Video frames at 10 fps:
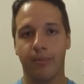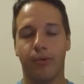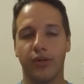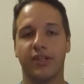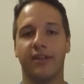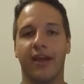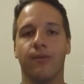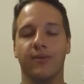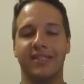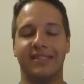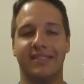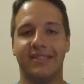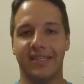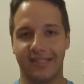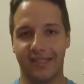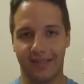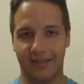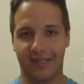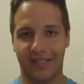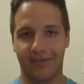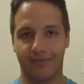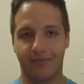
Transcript: pushing that resistance.